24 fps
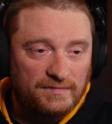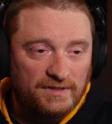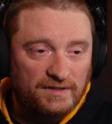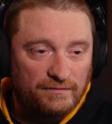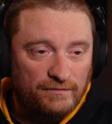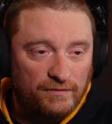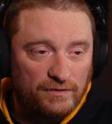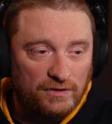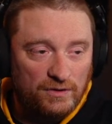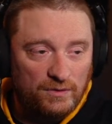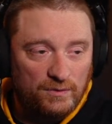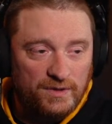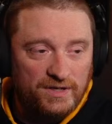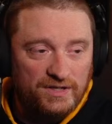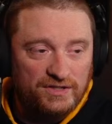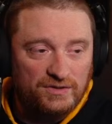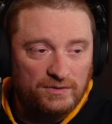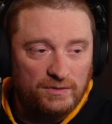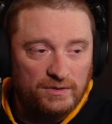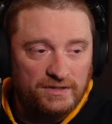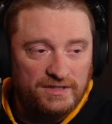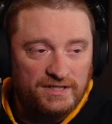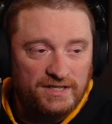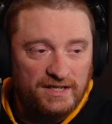for Luis
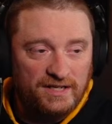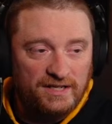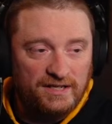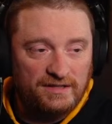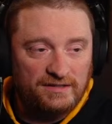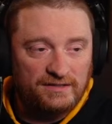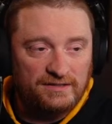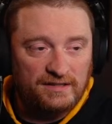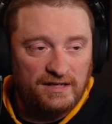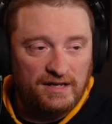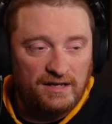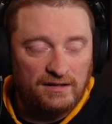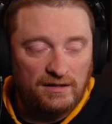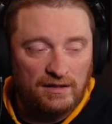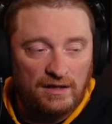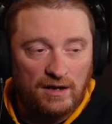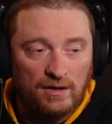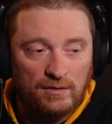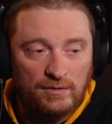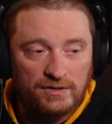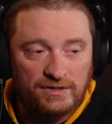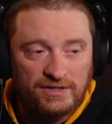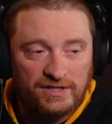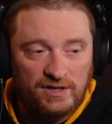Ortiz and
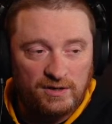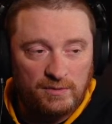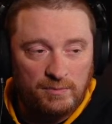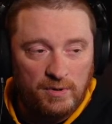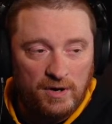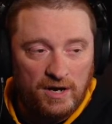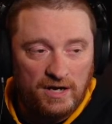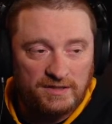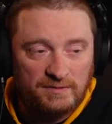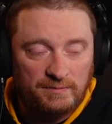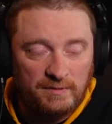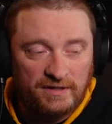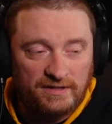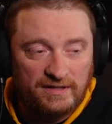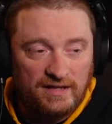lower tier prospect.